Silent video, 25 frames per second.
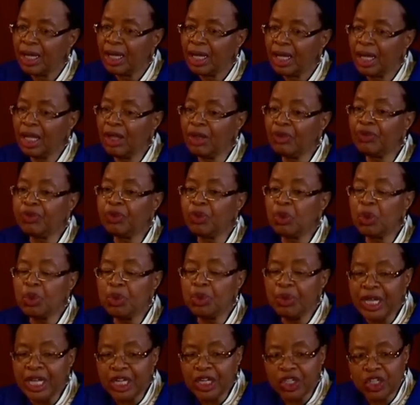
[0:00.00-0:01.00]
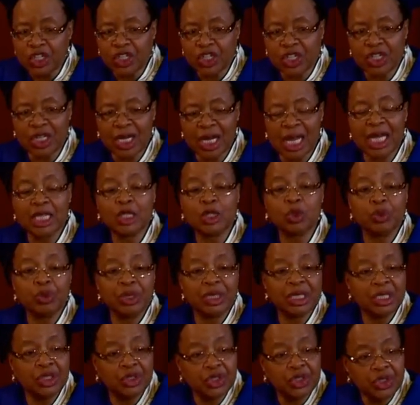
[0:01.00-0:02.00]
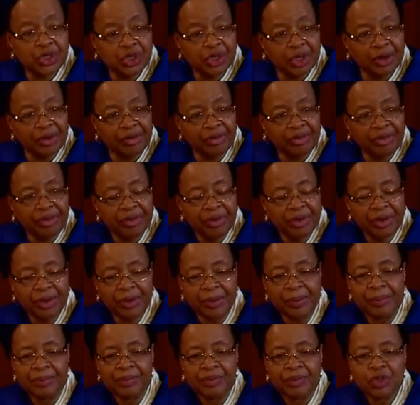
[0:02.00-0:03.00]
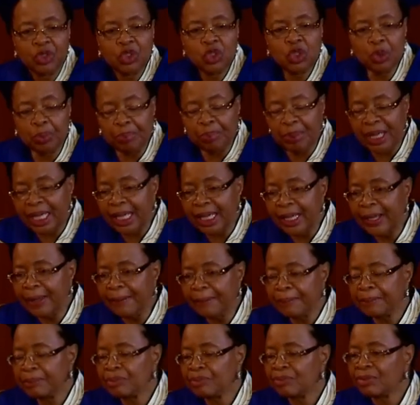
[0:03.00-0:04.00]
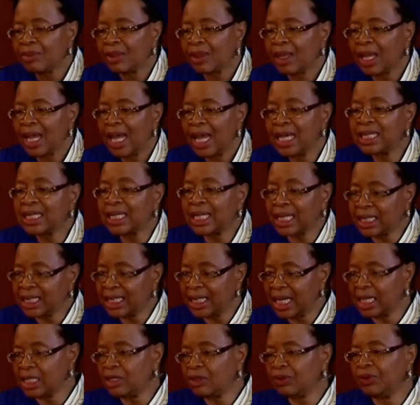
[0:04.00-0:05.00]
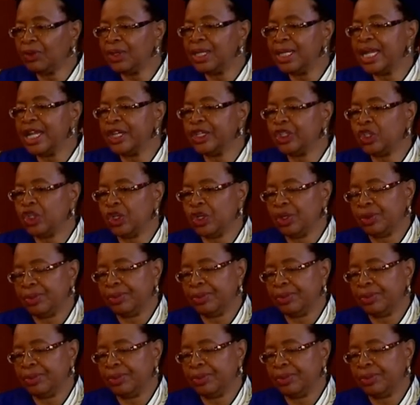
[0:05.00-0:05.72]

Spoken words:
if we wish, as we deserve, to be a successful nation.